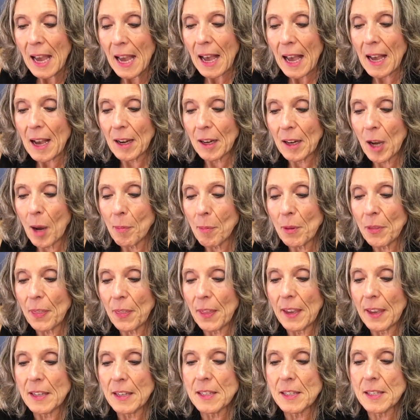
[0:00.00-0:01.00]
Uh, a couple
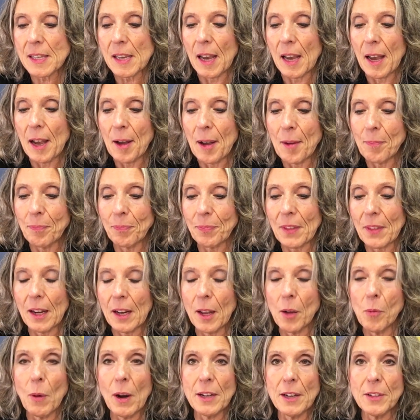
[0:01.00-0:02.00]
things um, that
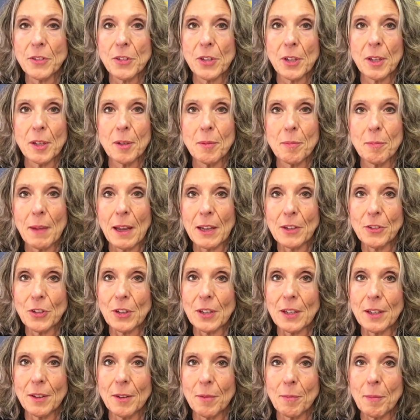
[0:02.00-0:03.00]
I wanted to
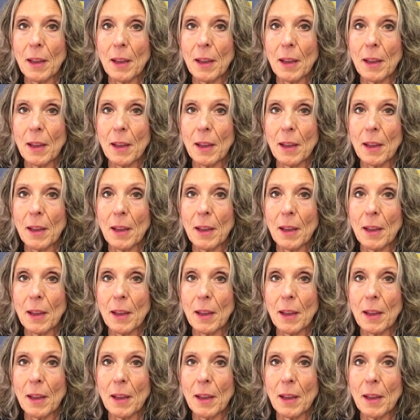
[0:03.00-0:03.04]
mention.